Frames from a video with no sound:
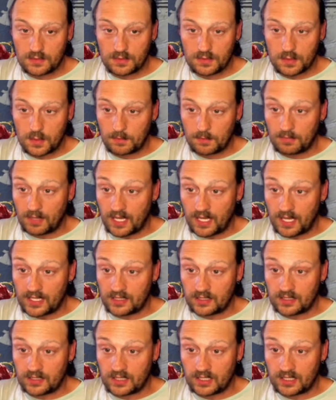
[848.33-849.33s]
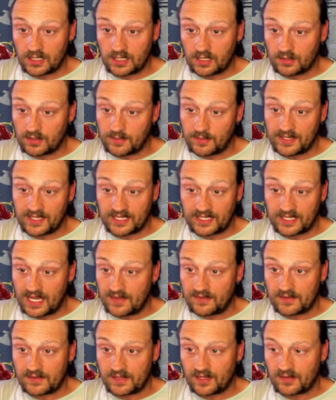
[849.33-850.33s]
But, you know, I mean,
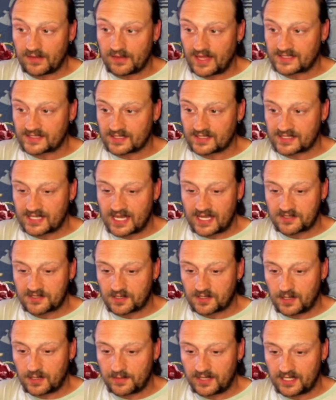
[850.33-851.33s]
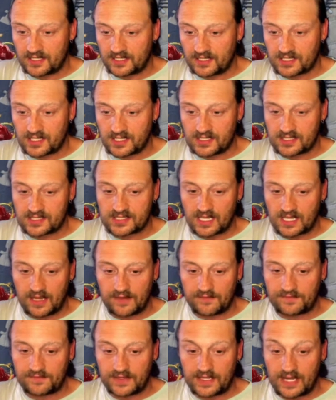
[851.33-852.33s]
again, you know, that's Lysandra. I mean, she's a
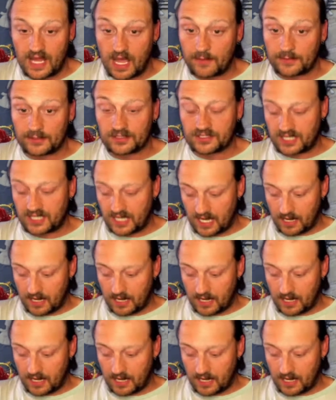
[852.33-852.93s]
phenomenal champ.